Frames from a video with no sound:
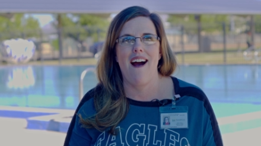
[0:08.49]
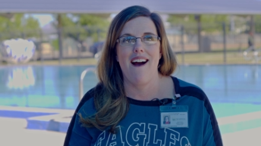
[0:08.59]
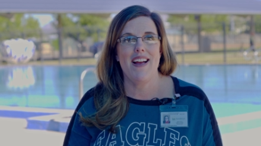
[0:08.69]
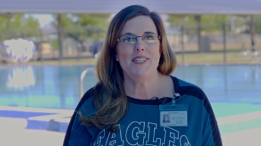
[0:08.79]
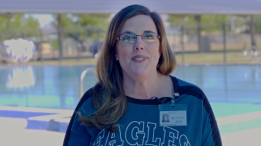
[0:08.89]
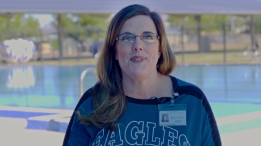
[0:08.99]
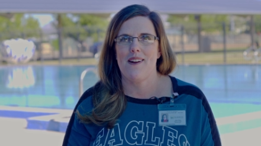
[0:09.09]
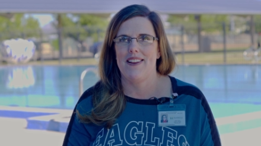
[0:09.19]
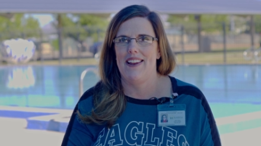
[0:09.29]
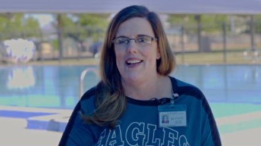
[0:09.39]
I
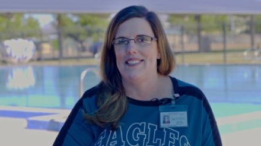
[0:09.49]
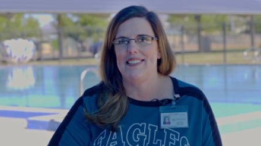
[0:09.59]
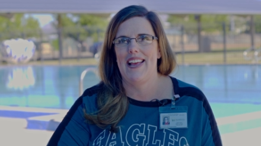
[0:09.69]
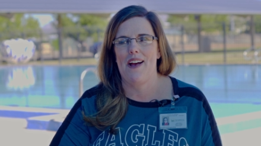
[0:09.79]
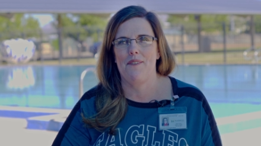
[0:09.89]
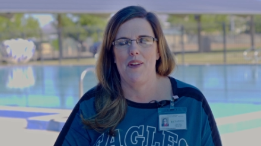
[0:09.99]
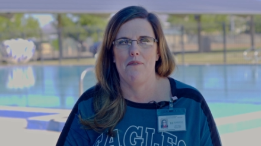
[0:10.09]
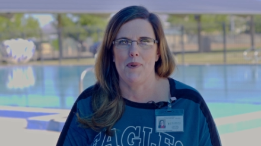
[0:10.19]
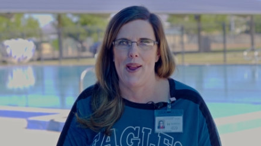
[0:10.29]
started as a town of